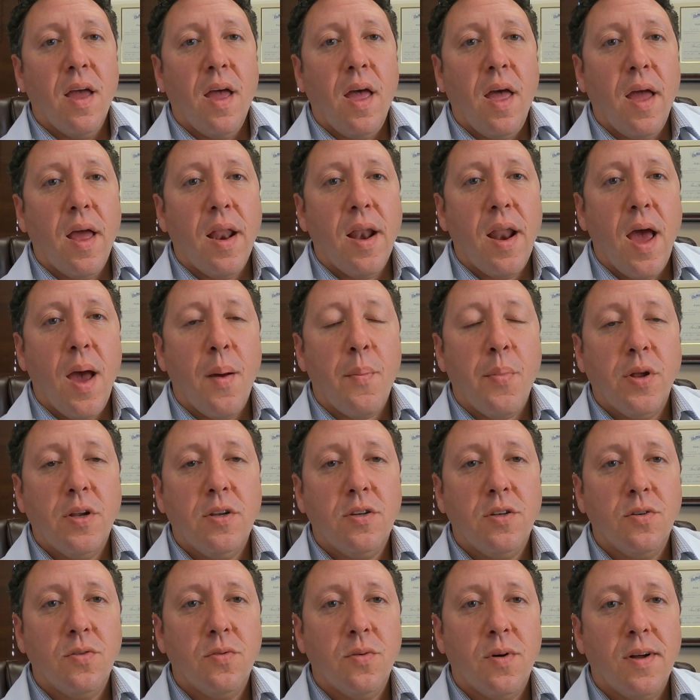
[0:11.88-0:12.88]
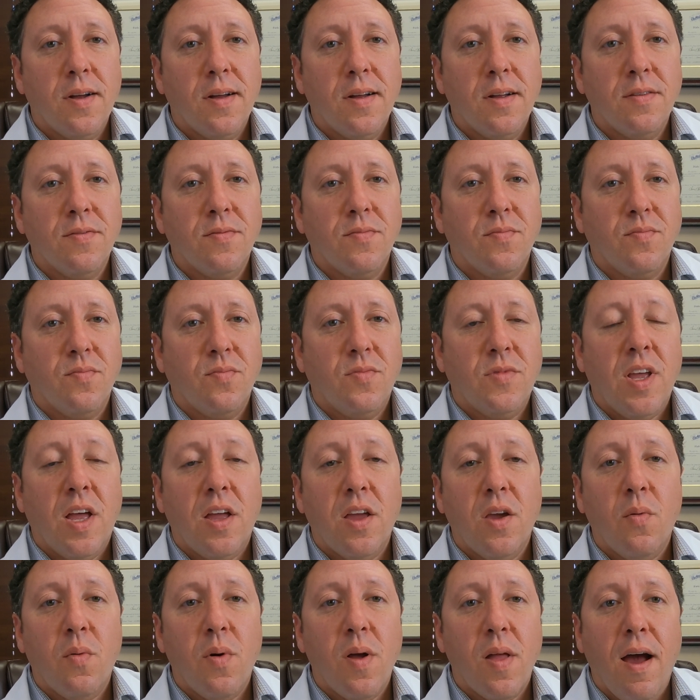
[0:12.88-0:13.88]
and happy to
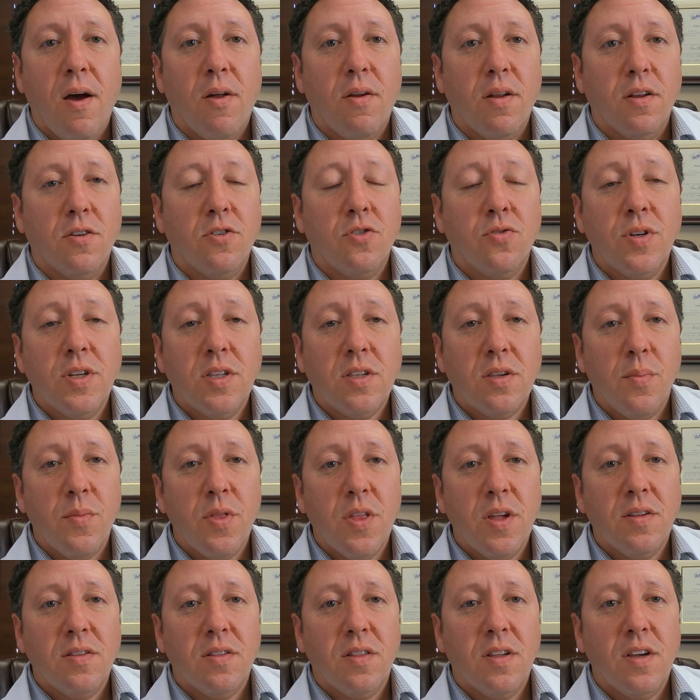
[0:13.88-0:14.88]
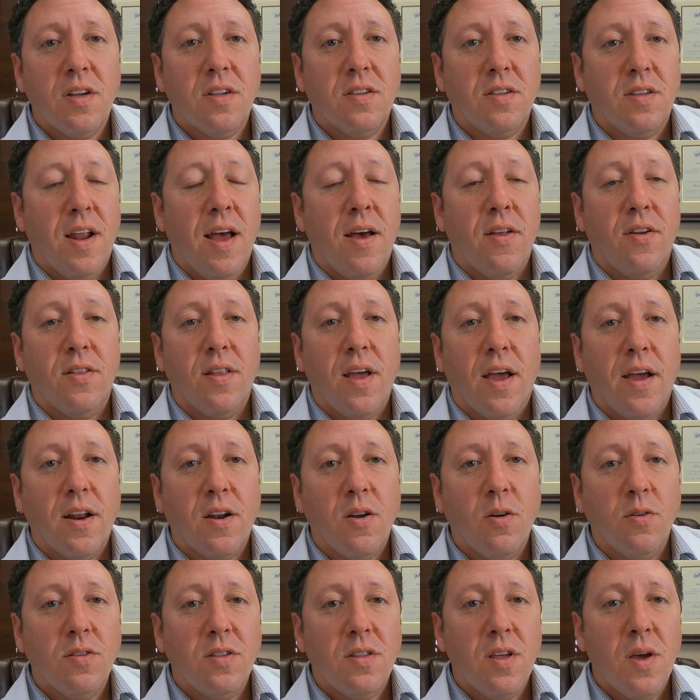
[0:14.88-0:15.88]
tell you how to treat some of these things and how to
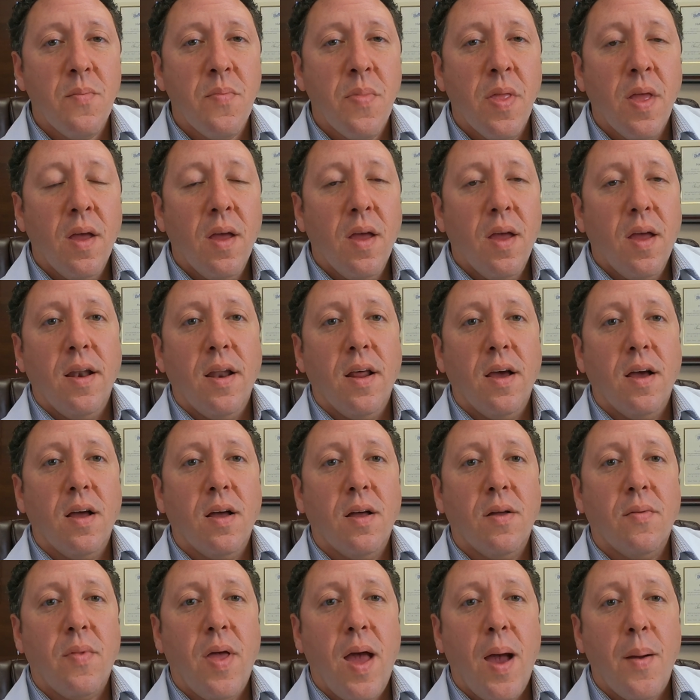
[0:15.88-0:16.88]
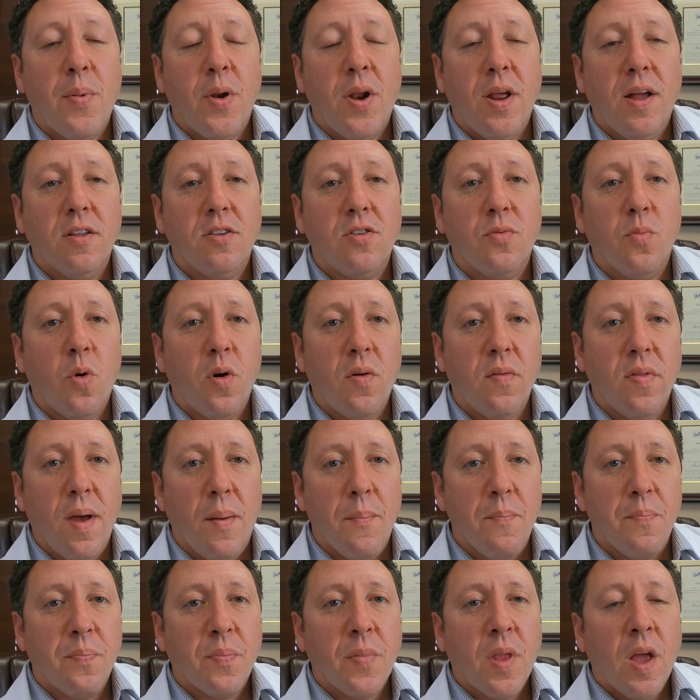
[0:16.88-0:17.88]
diagnose them, and happy to answer more of
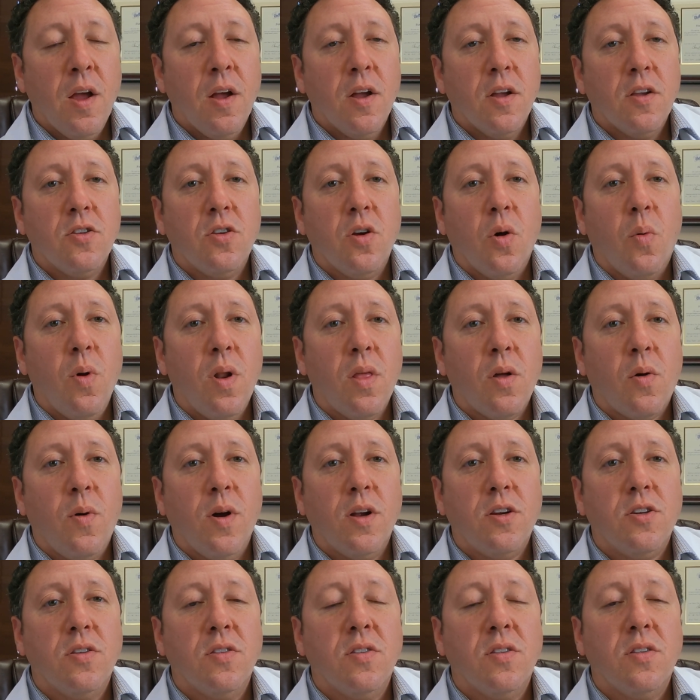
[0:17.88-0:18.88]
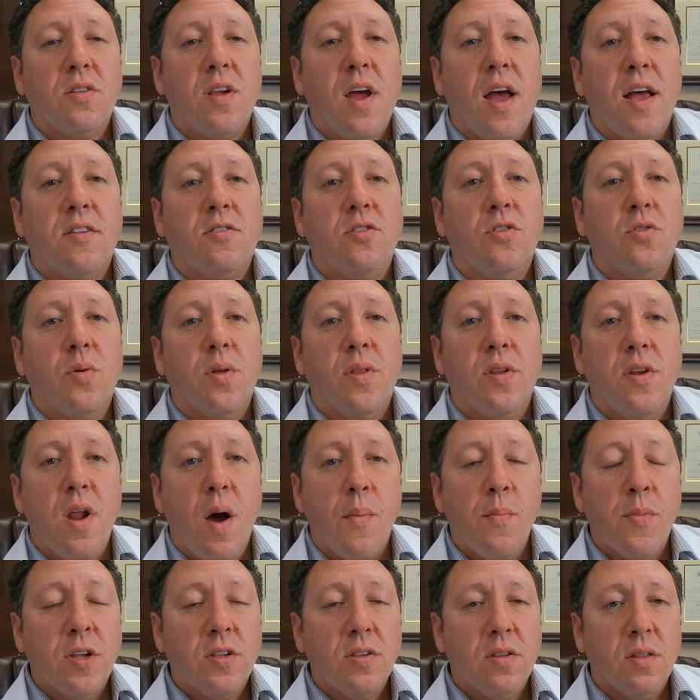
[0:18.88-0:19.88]
them. So one of the questions has to do with
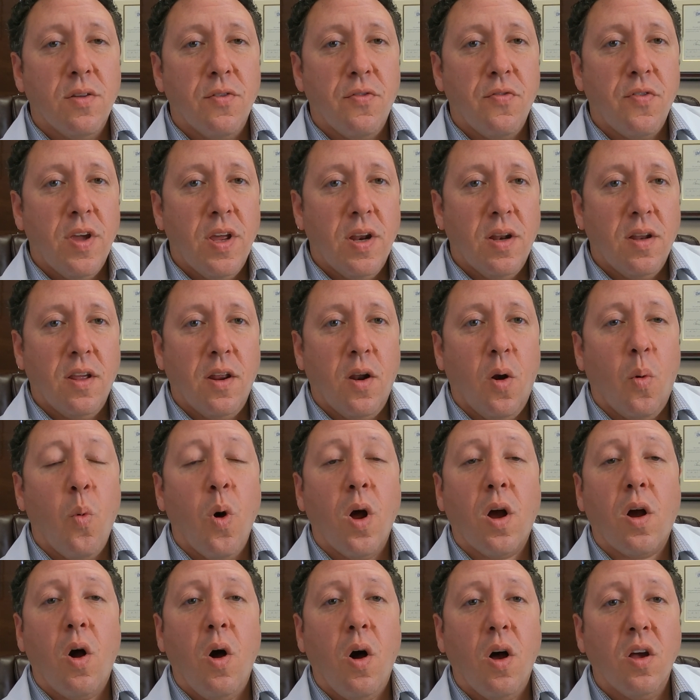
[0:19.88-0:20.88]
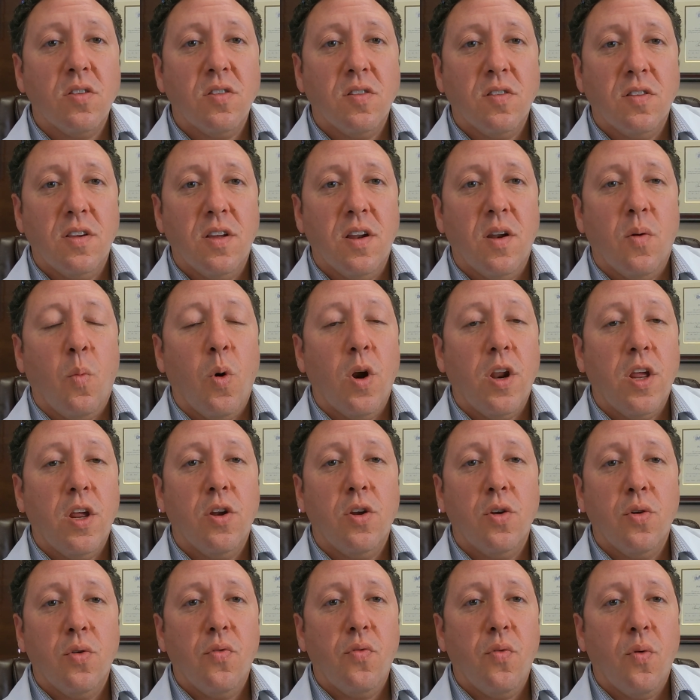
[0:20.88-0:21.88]
numbness in the feet. You know, what causes it? What do you
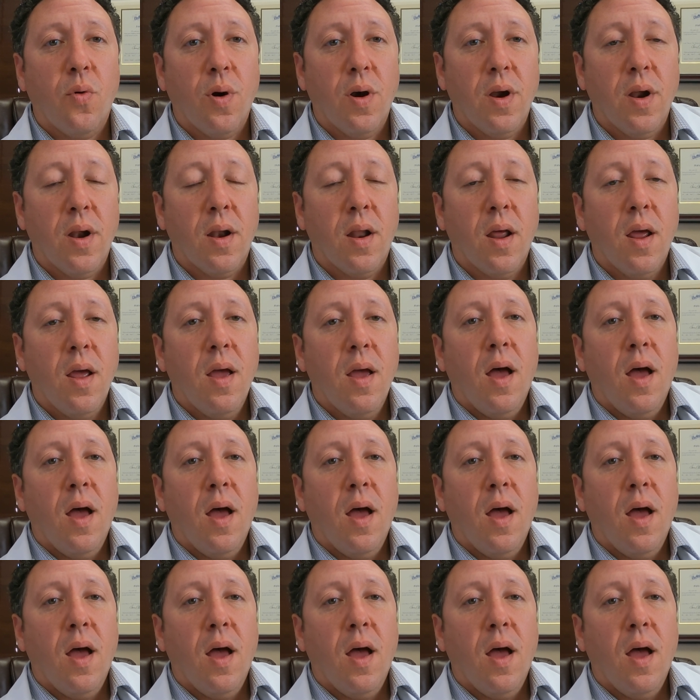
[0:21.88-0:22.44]
do for it?